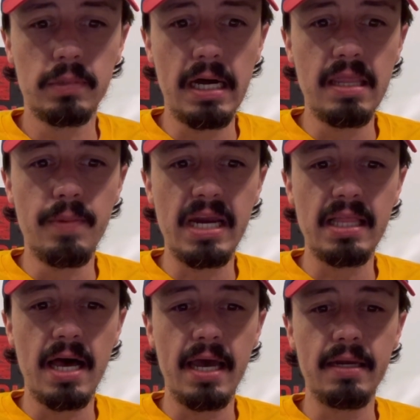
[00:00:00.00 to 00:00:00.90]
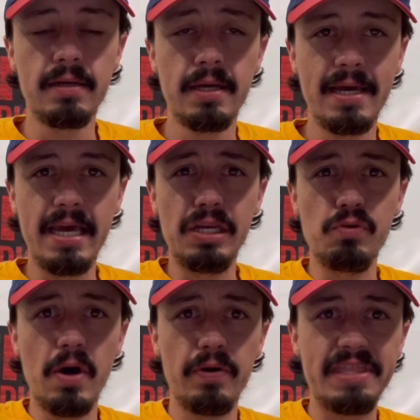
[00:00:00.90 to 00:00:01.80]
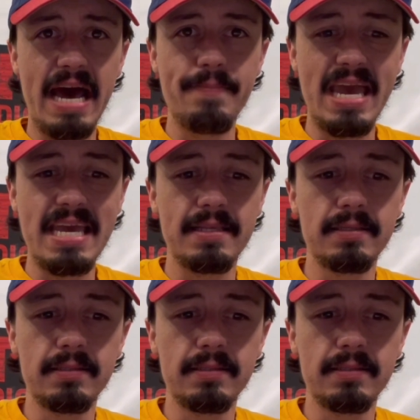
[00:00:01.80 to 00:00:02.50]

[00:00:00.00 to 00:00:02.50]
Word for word: on the money line. And you know what that means.